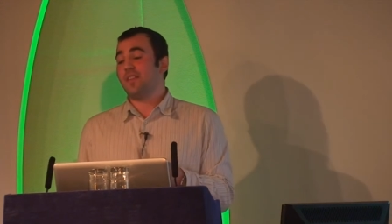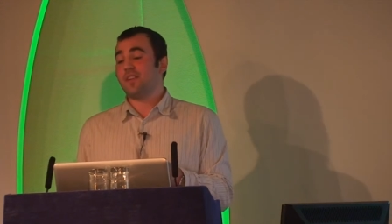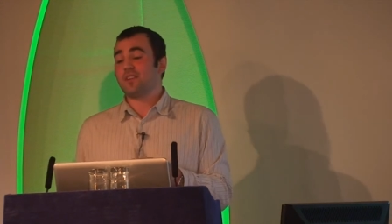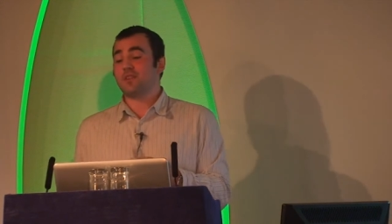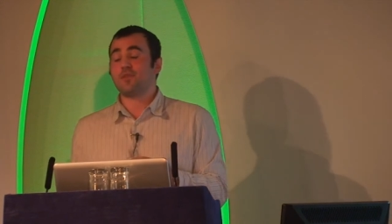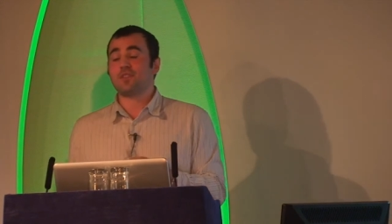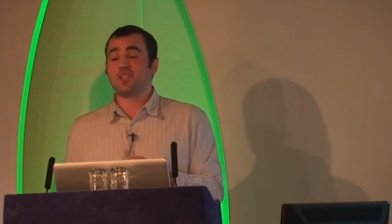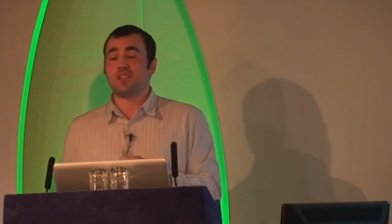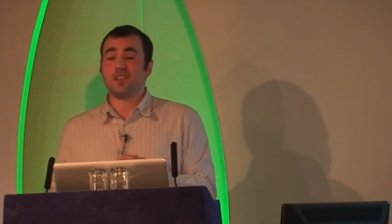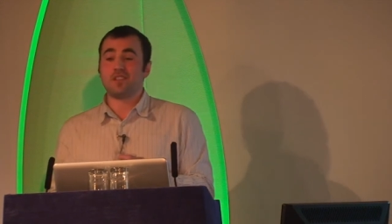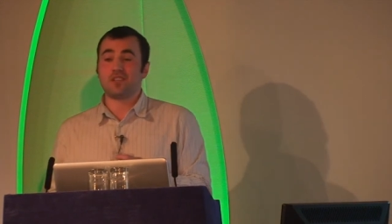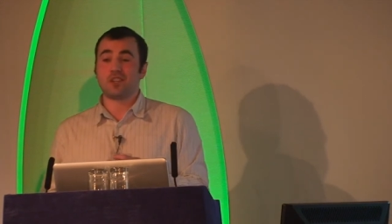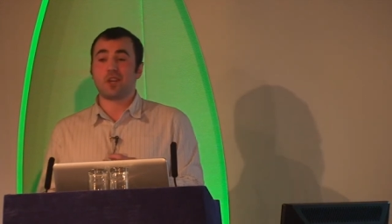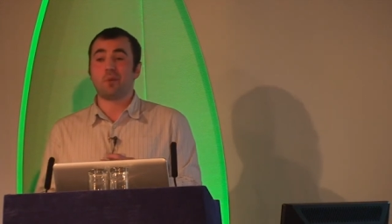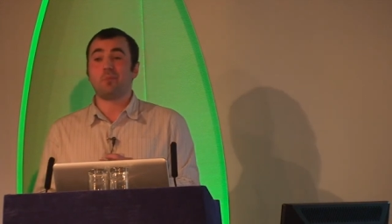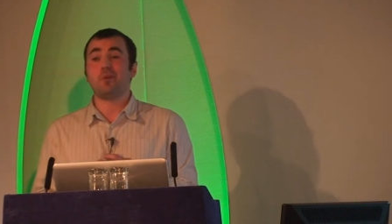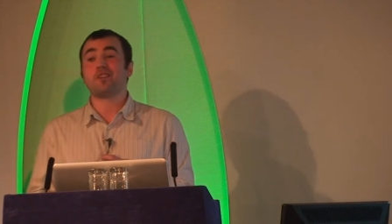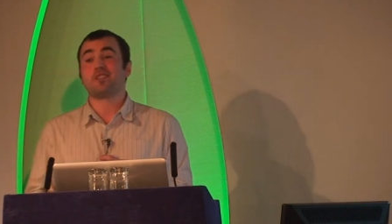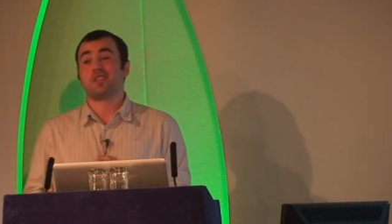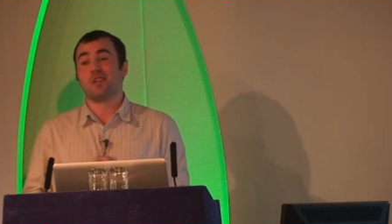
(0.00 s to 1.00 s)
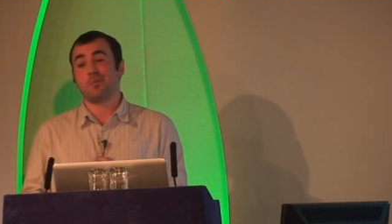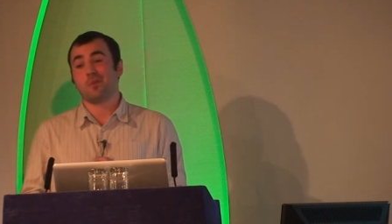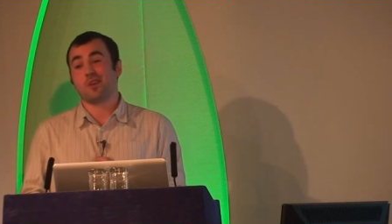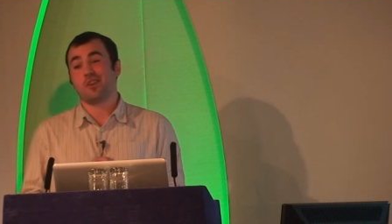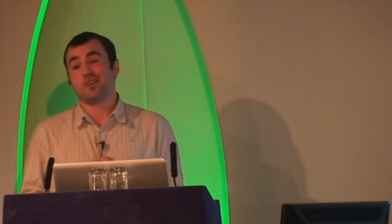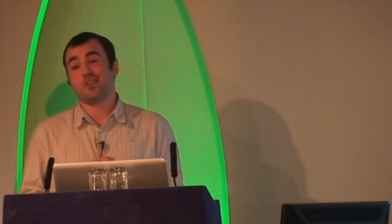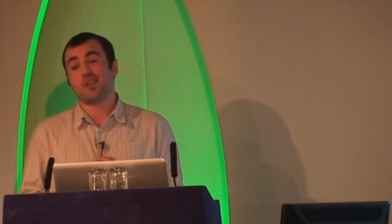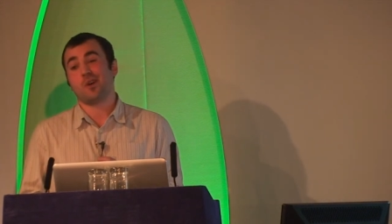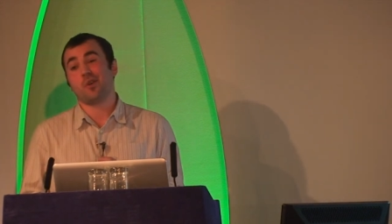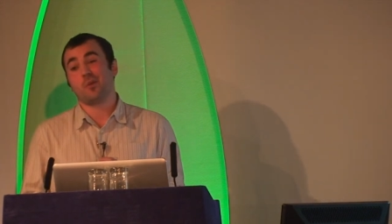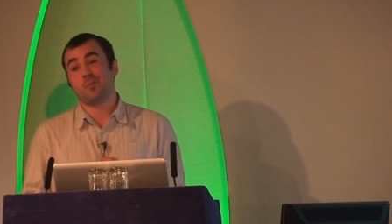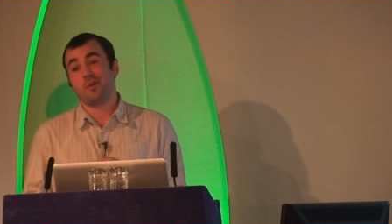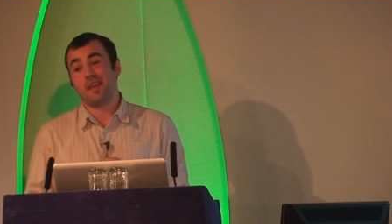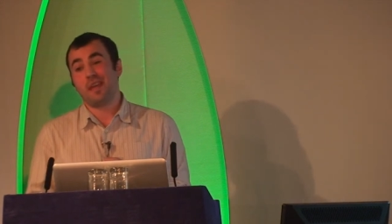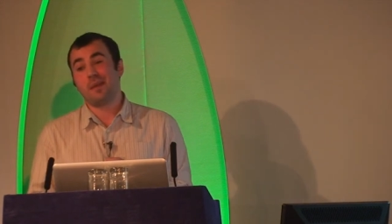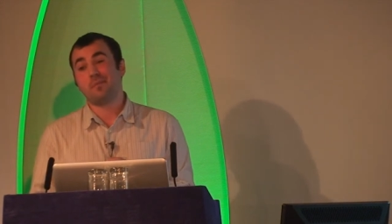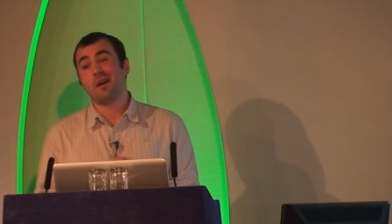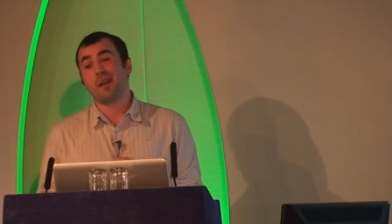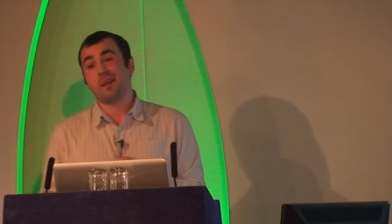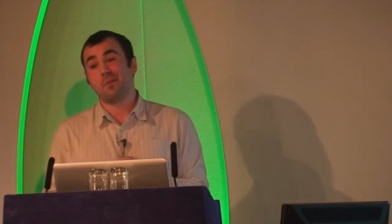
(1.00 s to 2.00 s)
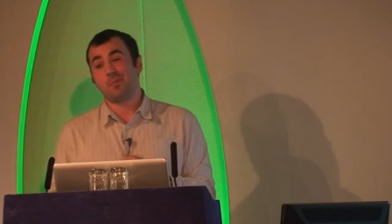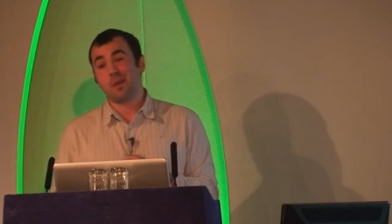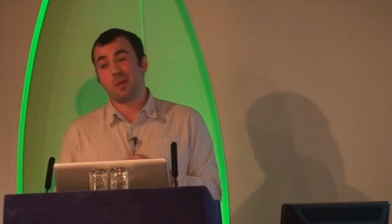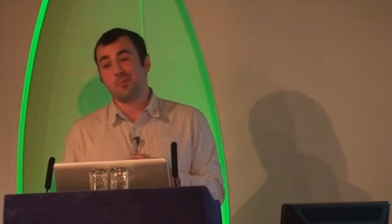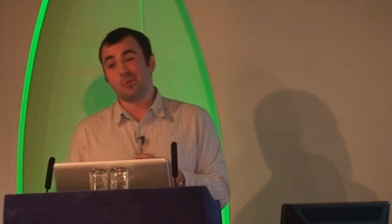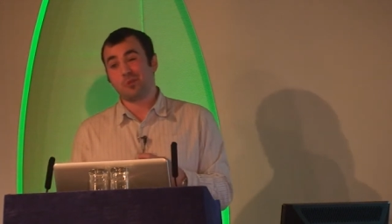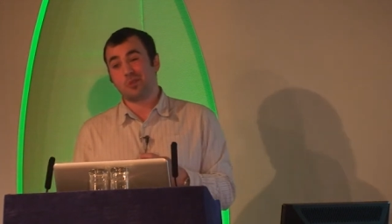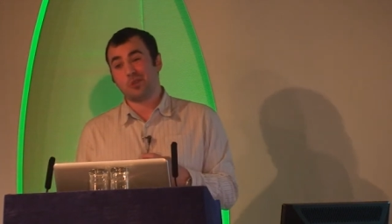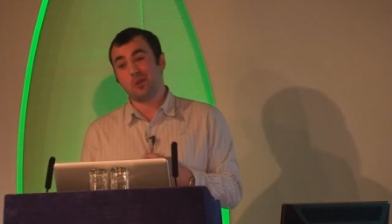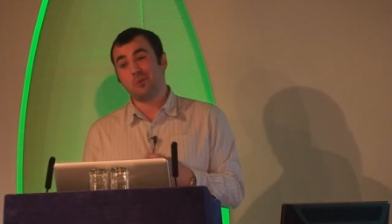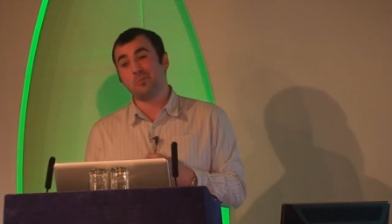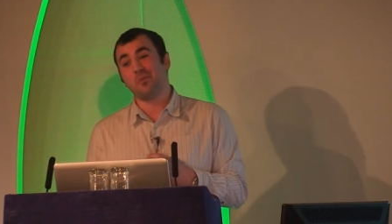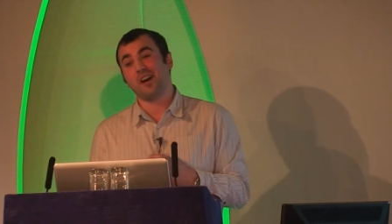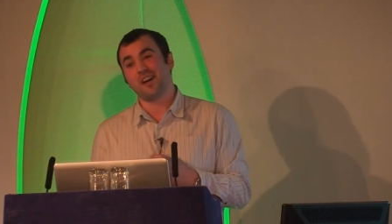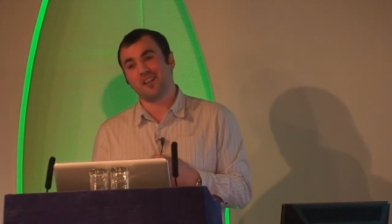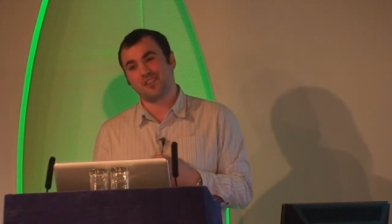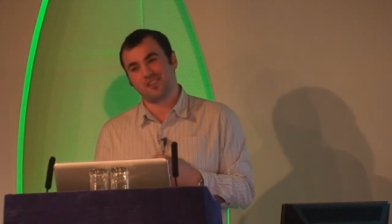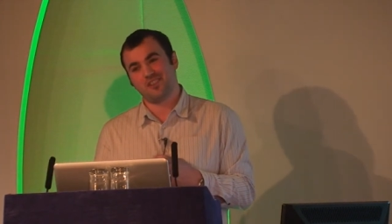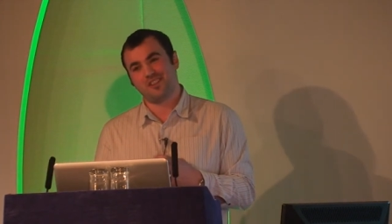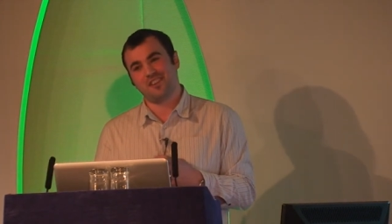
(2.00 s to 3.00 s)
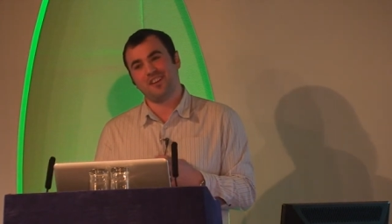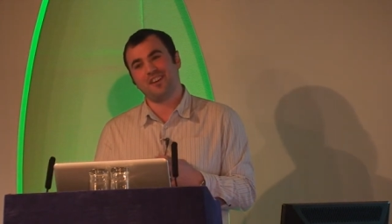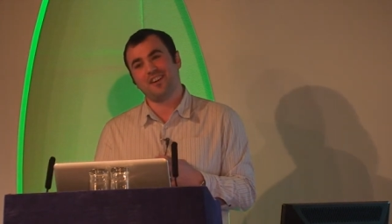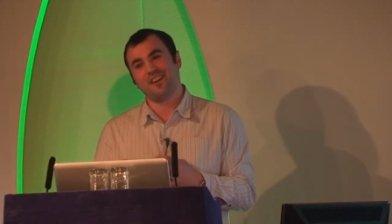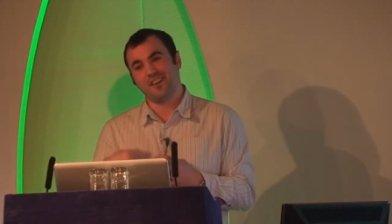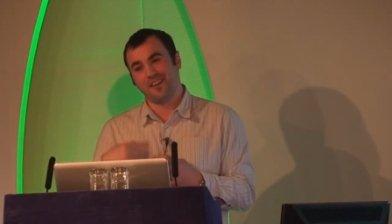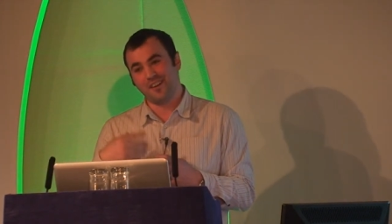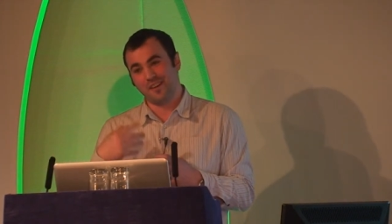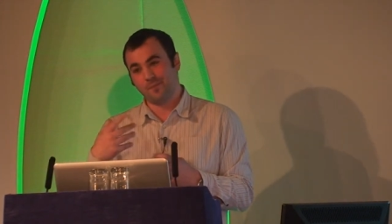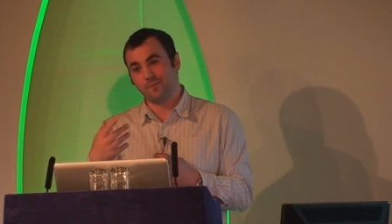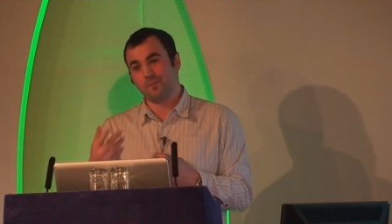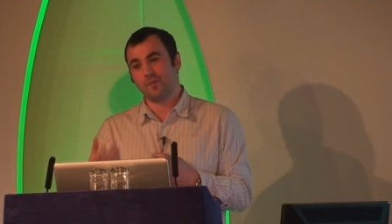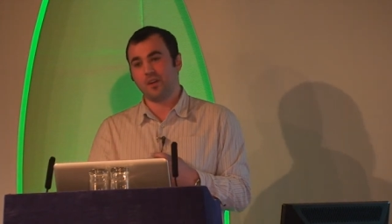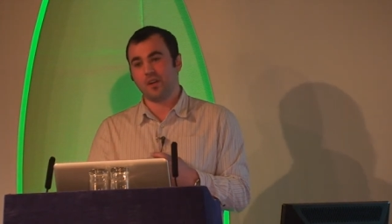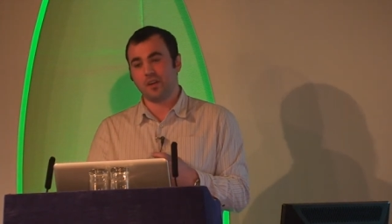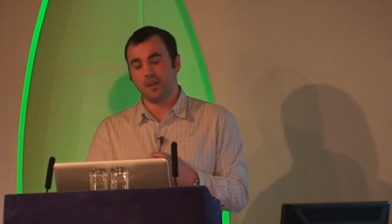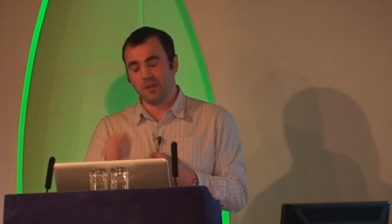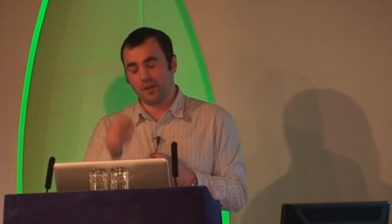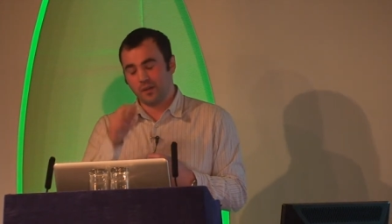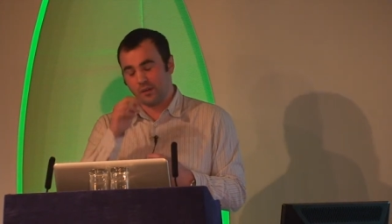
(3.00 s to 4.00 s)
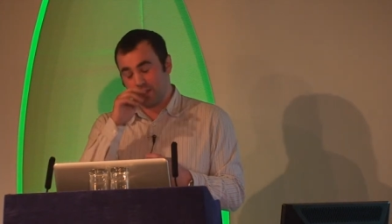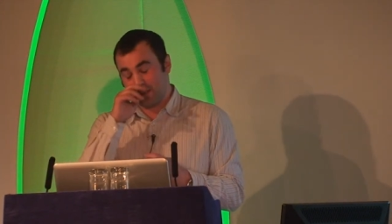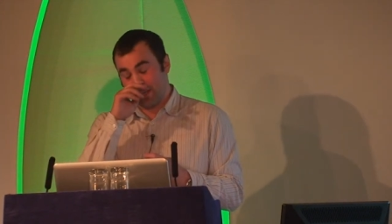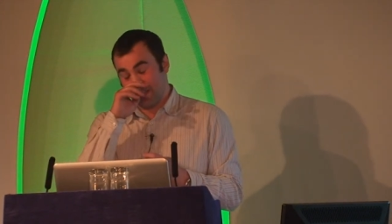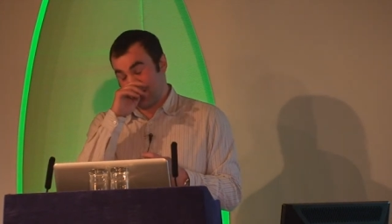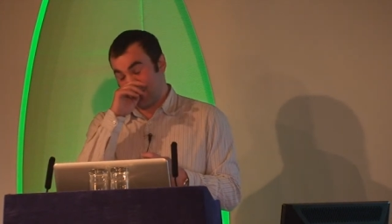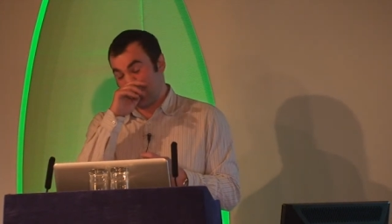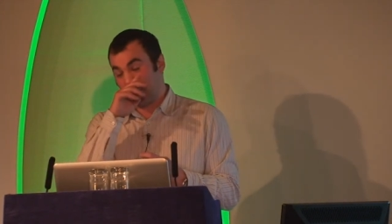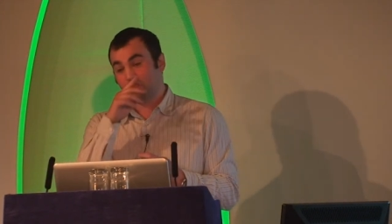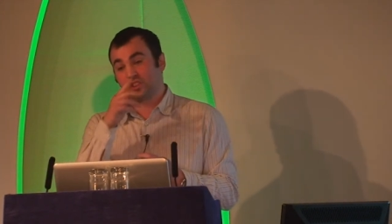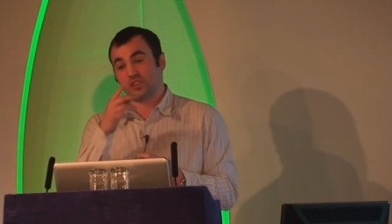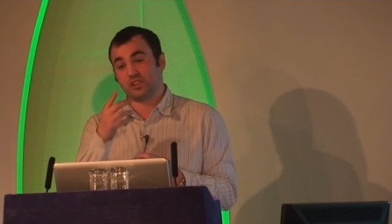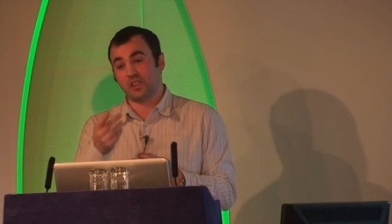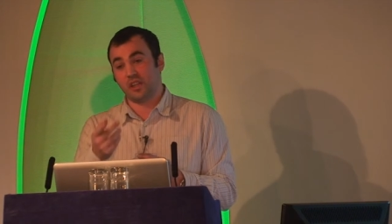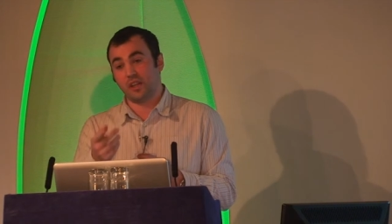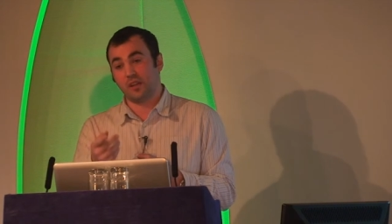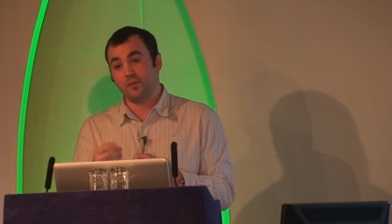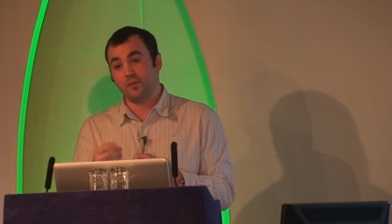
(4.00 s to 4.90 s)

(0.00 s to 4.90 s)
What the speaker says: there's a commercial element because you don't want to be emailing people too much that because that's a cost to that.